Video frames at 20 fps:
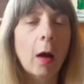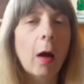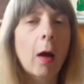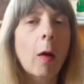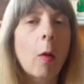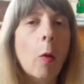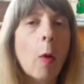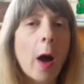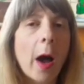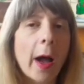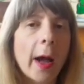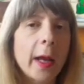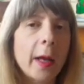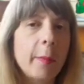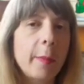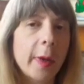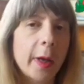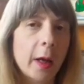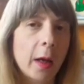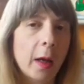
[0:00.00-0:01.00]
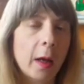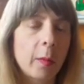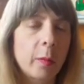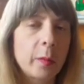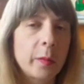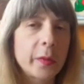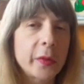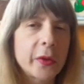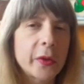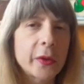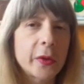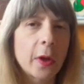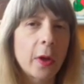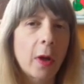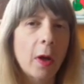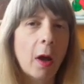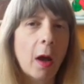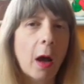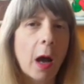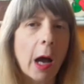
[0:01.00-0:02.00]
Our why becomes
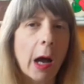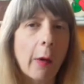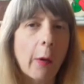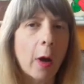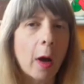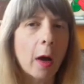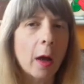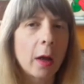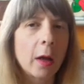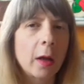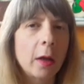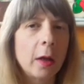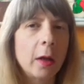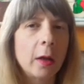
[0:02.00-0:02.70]
our